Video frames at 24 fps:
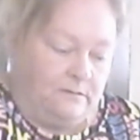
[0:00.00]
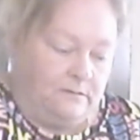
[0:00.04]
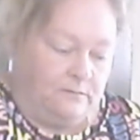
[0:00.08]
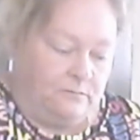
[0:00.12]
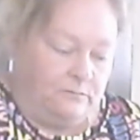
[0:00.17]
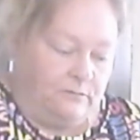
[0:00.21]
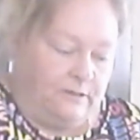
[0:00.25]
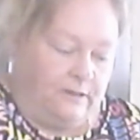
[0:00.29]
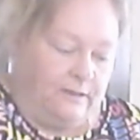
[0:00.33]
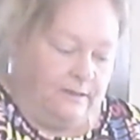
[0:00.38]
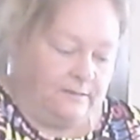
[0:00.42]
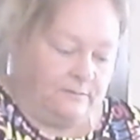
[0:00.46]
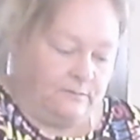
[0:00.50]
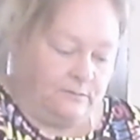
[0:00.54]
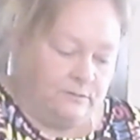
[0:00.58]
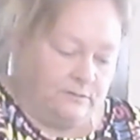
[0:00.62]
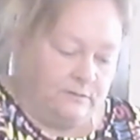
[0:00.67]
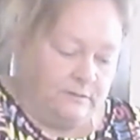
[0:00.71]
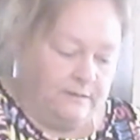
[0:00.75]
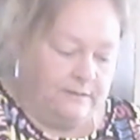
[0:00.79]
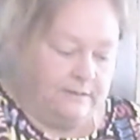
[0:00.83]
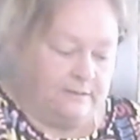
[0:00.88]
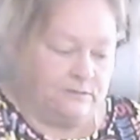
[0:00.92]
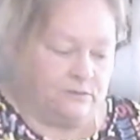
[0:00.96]
okay, look,
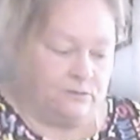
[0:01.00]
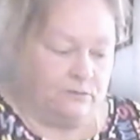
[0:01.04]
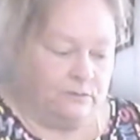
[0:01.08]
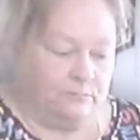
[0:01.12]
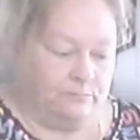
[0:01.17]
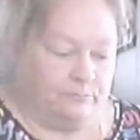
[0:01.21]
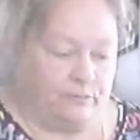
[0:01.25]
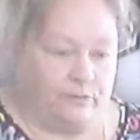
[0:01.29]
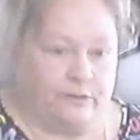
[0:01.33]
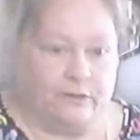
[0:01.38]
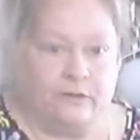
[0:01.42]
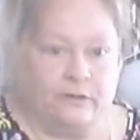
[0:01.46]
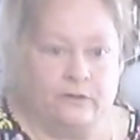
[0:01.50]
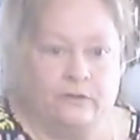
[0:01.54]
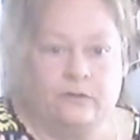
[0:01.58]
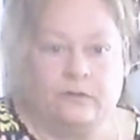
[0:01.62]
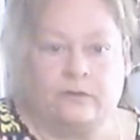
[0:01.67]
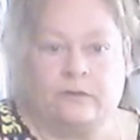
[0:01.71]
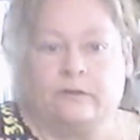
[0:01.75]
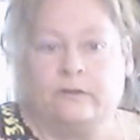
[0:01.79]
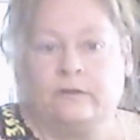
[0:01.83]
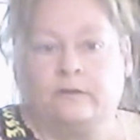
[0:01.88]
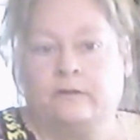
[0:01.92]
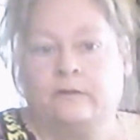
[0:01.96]
it's looking pretty
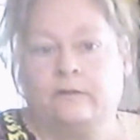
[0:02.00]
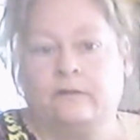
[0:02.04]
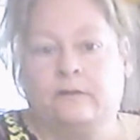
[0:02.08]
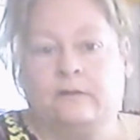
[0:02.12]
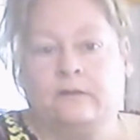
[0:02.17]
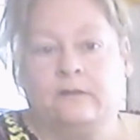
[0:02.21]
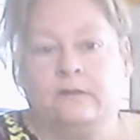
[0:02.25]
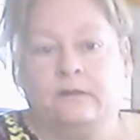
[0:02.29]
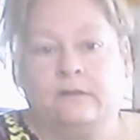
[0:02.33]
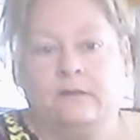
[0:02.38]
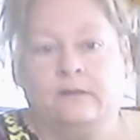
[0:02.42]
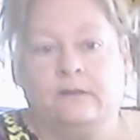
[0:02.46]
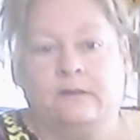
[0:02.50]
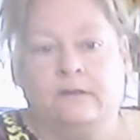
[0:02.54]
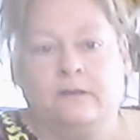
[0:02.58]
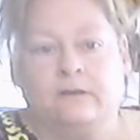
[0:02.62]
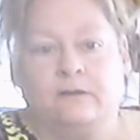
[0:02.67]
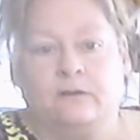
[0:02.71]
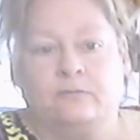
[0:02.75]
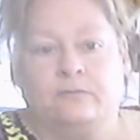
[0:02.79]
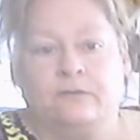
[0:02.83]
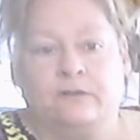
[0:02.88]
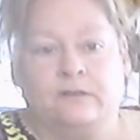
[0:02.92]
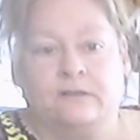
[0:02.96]
good.
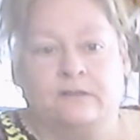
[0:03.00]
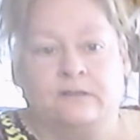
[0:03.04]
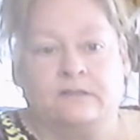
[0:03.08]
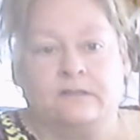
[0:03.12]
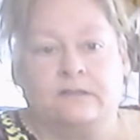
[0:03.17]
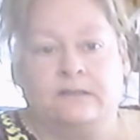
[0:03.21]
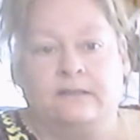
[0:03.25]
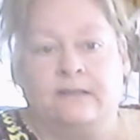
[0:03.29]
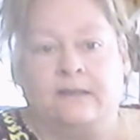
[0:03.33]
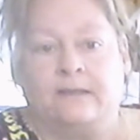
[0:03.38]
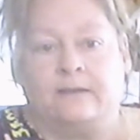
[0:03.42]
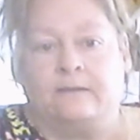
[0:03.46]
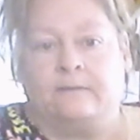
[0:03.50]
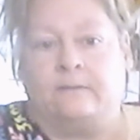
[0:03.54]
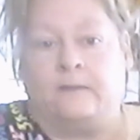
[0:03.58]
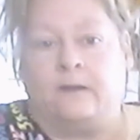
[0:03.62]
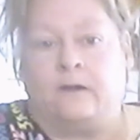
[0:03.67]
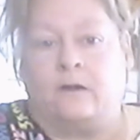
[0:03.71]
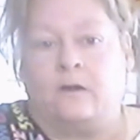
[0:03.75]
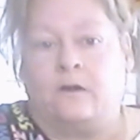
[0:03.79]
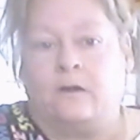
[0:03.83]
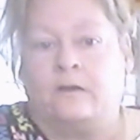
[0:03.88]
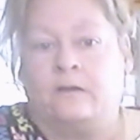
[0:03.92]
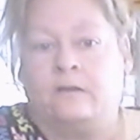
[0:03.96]
If you can see that in
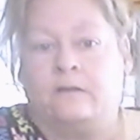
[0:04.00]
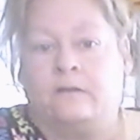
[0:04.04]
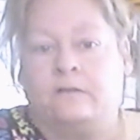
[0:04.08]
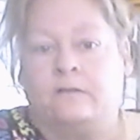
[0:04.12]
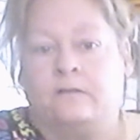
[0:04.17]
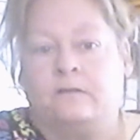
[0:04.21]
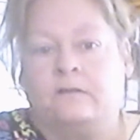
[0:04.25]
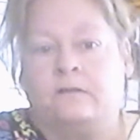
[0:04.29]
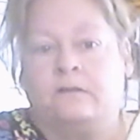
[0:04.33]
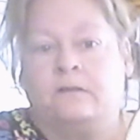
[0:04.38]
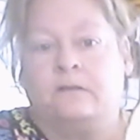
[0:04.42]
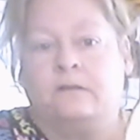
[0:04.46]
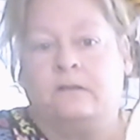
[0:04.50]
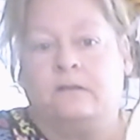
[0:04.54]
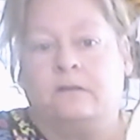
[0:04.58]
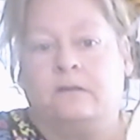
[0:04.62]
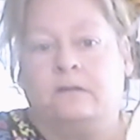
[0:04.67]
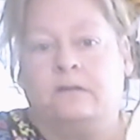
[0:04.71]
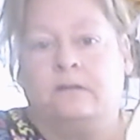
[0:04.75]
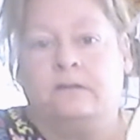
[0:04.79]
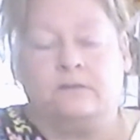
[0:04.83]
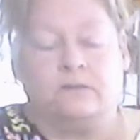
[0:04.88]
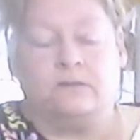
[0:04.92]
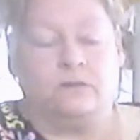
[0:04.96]
there,
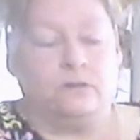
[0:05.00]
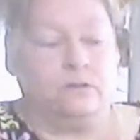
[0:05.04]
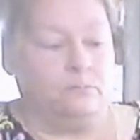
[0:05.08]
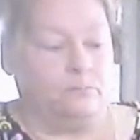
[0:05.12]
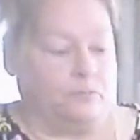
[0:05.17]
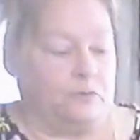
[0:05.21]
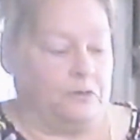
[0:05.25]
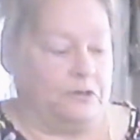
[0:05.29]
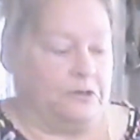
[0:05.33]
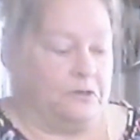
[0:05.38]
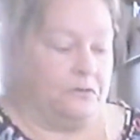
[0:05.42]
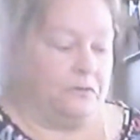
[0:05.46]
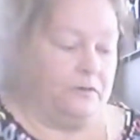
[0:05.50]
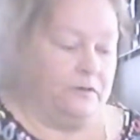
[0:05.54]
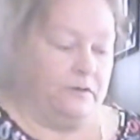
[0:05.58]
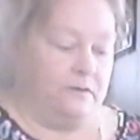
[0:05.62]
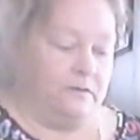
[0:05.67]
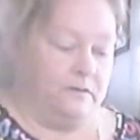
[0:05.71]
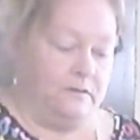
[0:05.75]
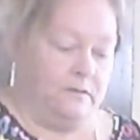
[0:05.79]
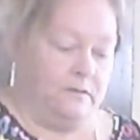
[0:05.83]
it's looking pretty good.